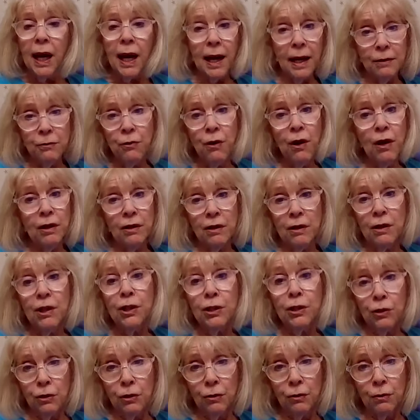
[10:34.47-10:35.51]
I want
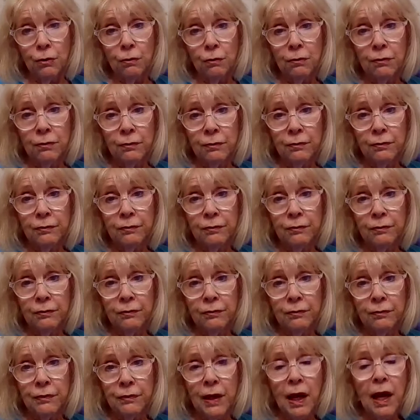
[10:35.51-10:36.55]
you.
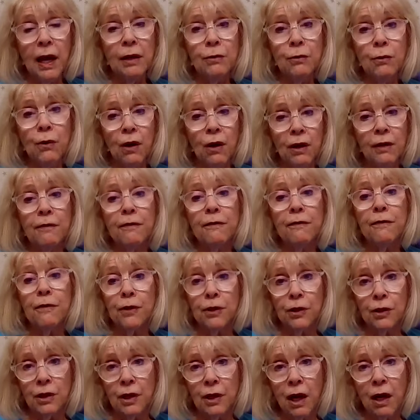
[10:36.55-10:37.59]
I want
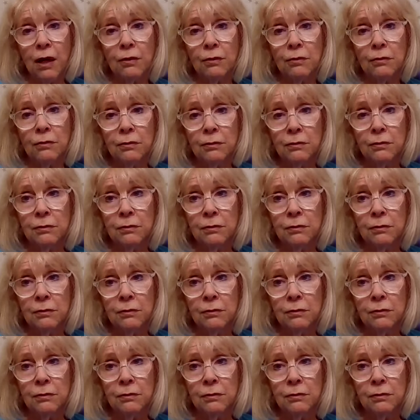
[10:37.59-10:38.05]
Virgo,